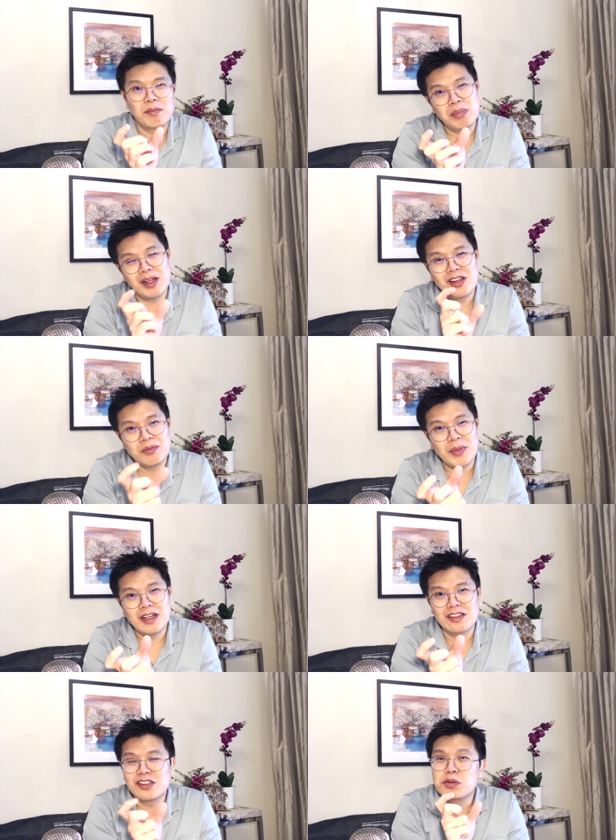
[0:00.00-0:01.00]
plus
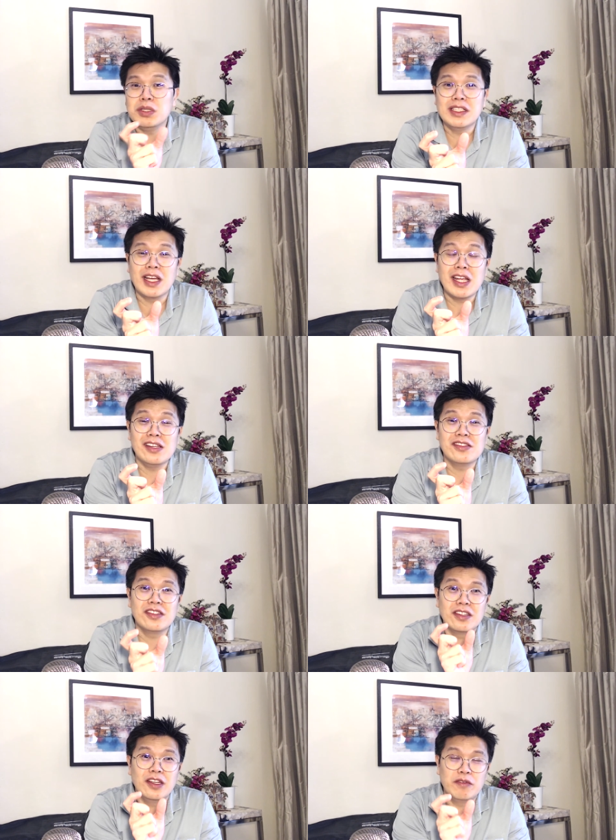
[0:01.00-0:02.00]
minus three
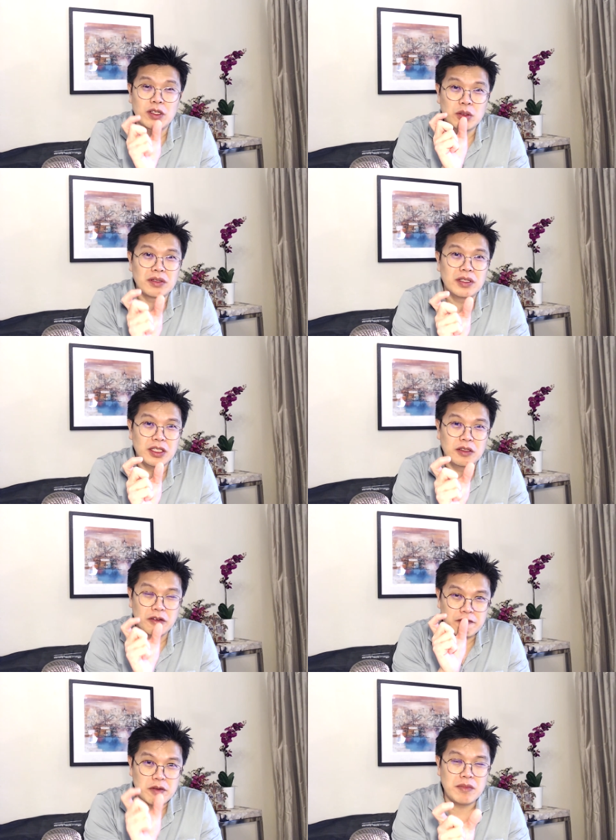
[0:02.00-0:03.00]
days if you look you know
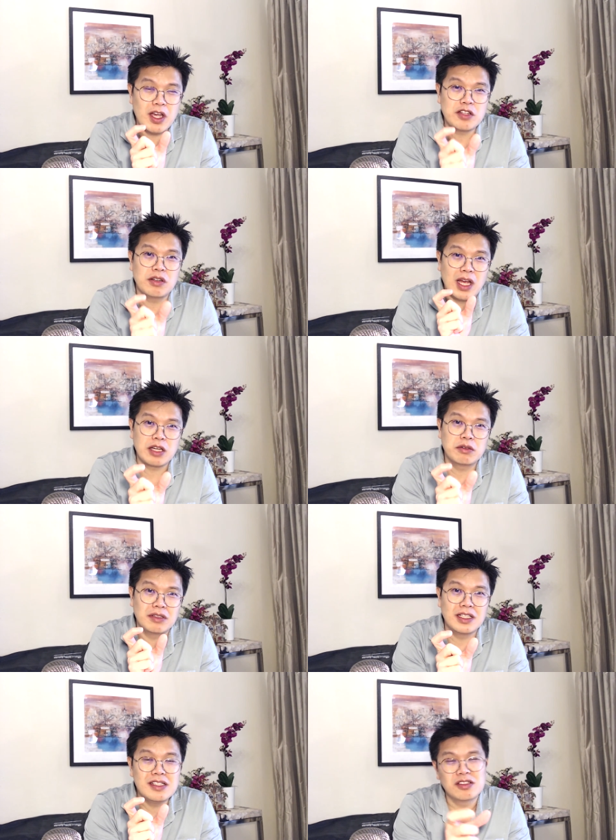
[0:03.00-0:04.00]
if you measure
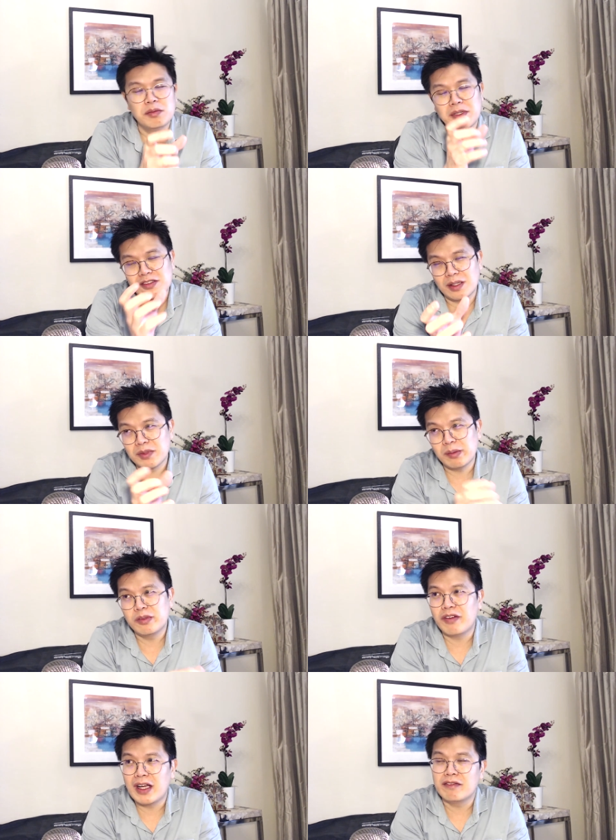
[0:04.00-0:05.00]
accurately could be sometimes
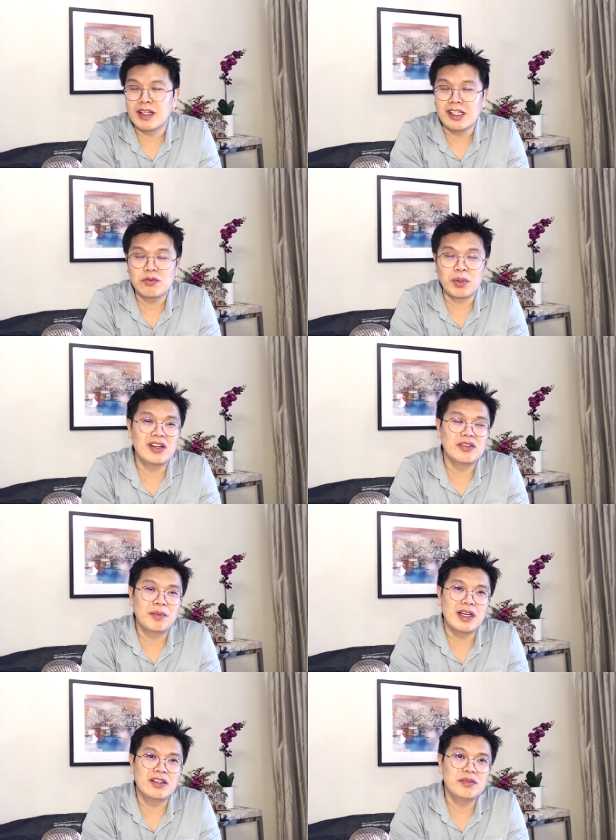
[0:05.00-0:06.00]
five days plus
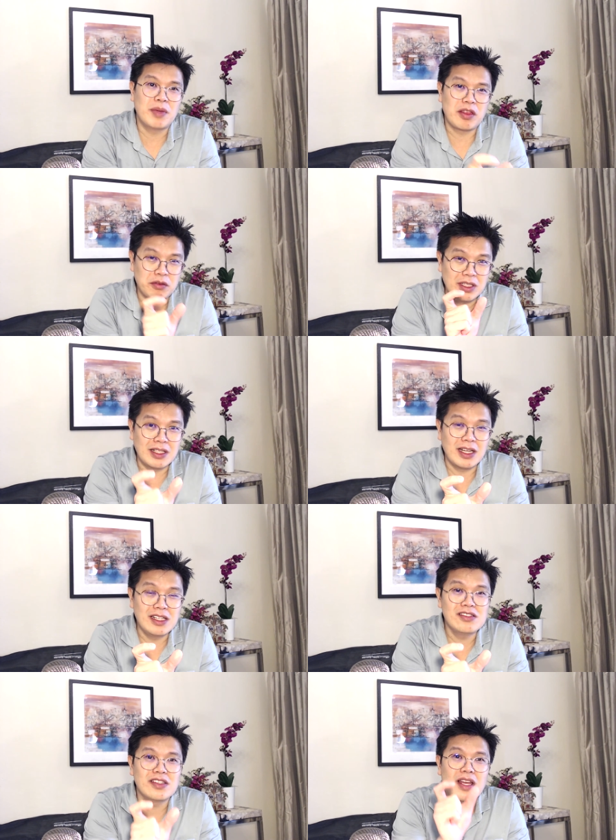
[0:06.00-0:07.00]
minus but three
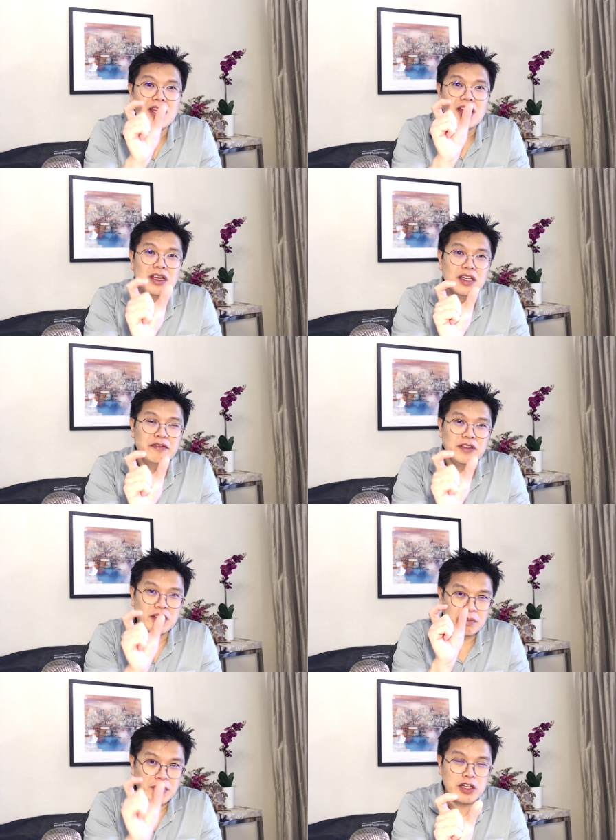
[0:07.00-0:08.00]
days if
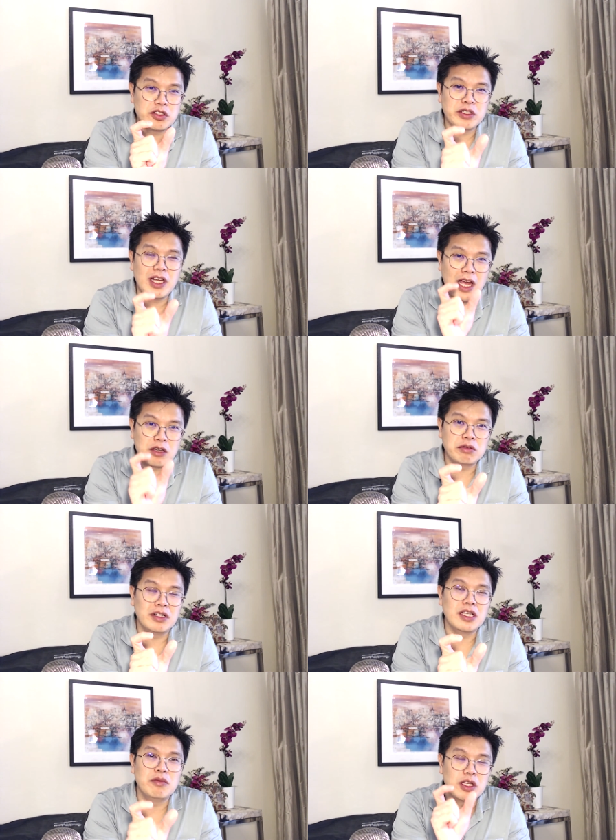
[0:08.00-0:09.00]
you measure it
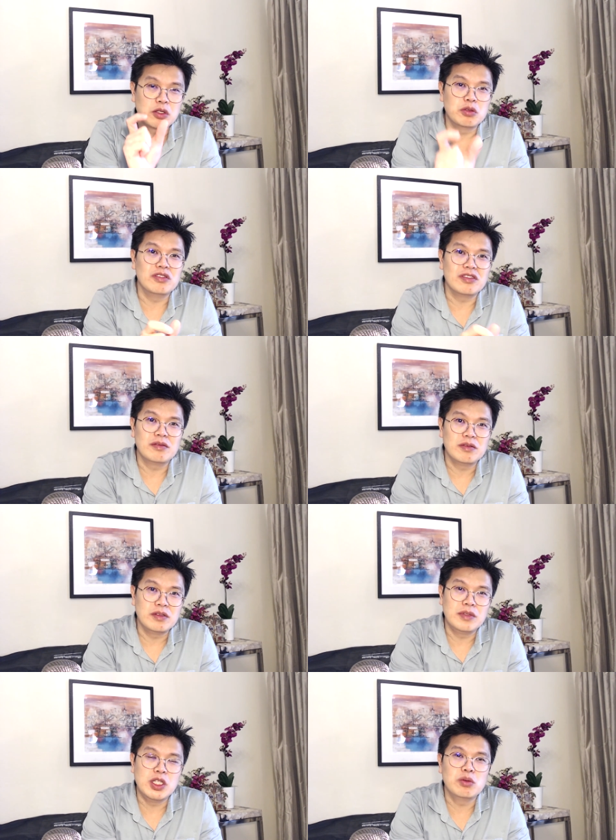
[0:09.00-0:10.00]
accurately with a good
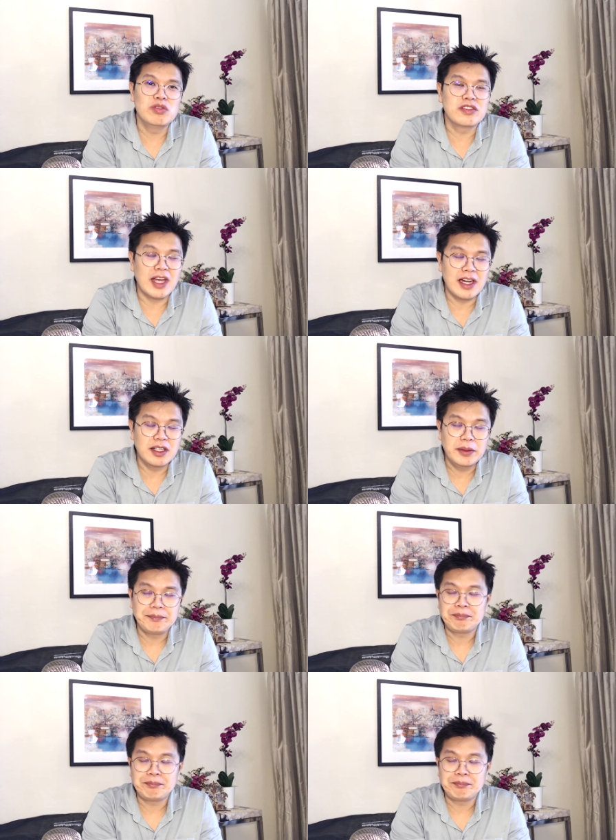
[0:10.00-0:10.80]
new scanner